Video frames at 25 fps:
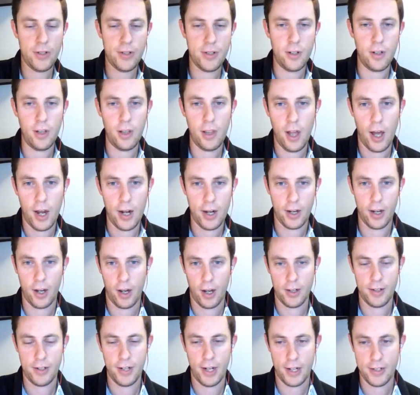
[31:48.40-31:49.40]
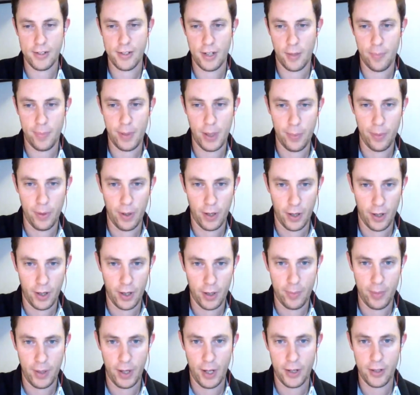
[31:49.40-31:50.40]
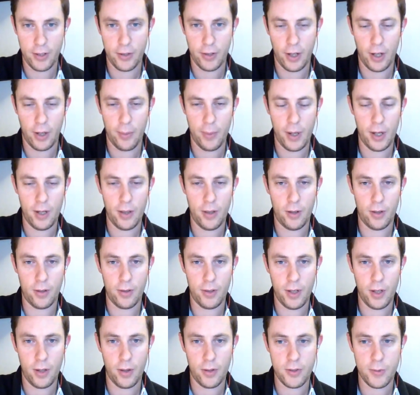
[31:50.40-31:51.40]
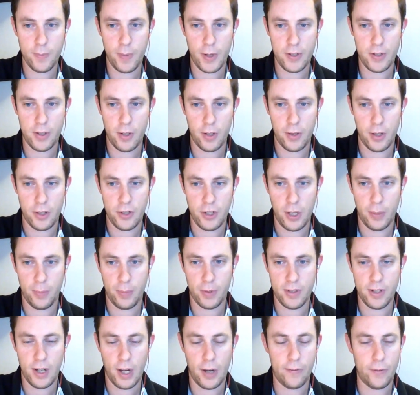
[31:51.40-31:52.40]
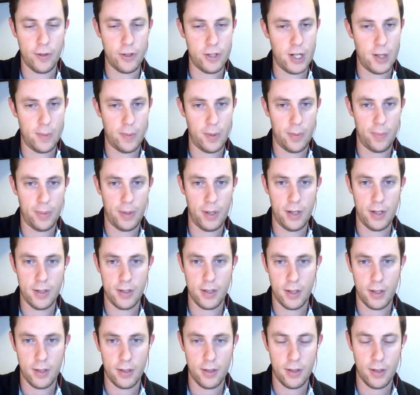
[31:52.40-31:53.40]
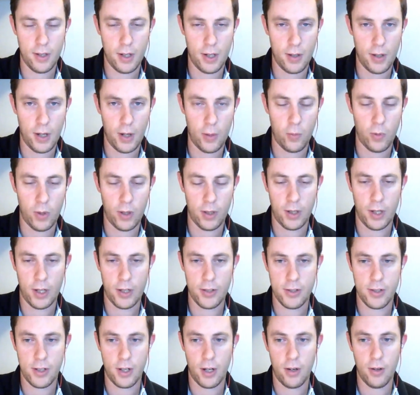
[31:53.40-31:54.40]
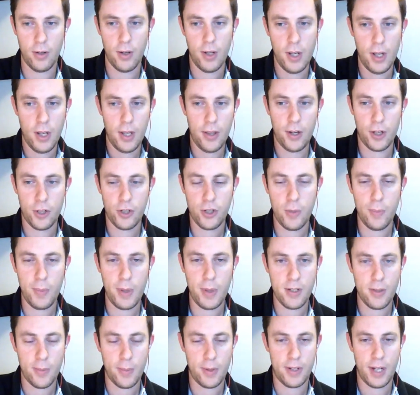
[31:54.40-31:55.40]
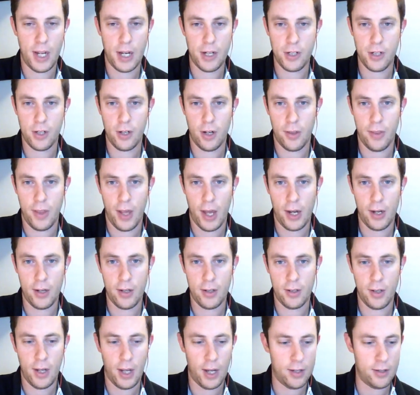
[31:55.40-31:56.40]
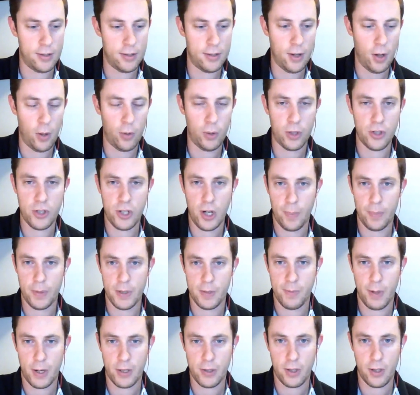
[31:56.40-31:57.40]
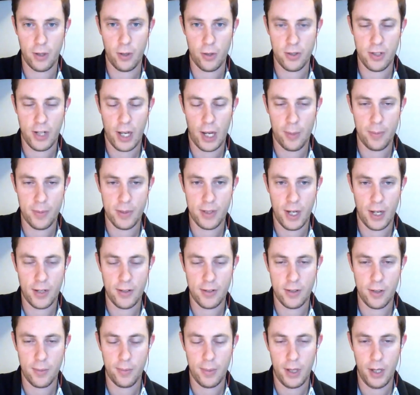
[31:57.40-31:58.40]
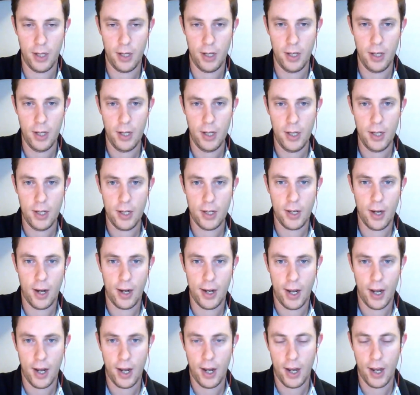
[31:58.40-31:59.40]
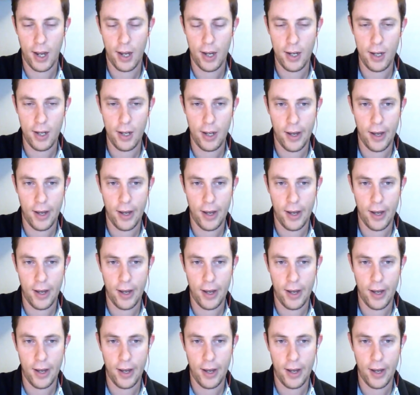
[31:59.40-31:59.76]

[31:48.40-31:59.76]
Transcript: there's still a lot of contests that people are going to be entering. I mean, they're especially on the cheaper side for GPPs and whatnot. So there should be some attention on that, and ownership, especially in those games, tends to be kind of high,